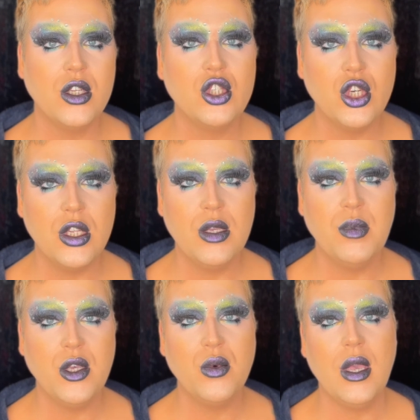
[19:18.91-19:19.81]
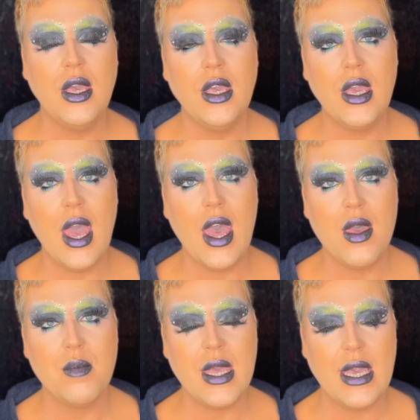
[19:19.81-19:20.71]
GOLI Beauty
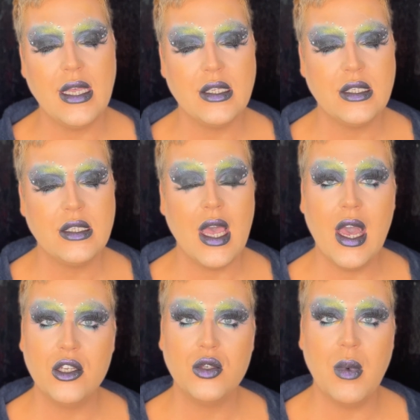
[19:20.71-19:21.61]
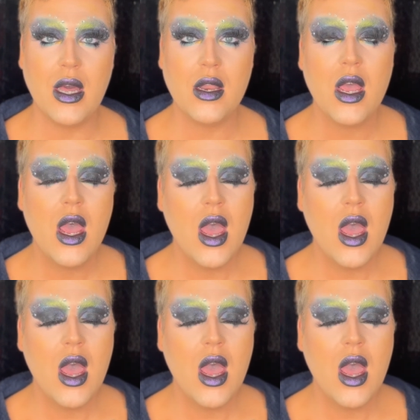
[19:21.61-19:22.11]
is Ashman,